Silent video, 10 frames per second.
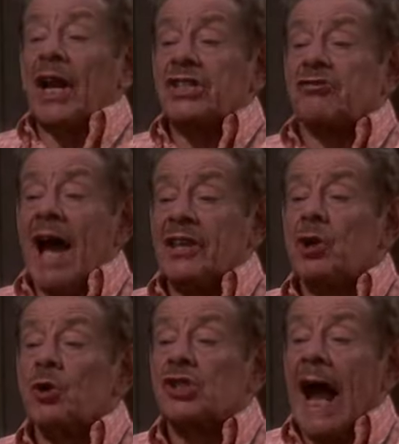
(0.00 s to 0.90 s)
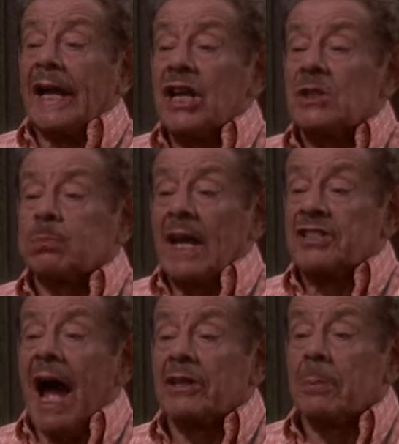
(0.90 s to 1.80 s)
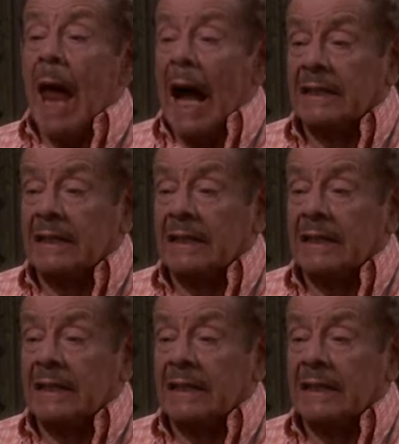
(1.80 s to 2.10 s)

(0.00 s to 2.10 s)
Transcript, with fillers: to try the new Chinese place down the block.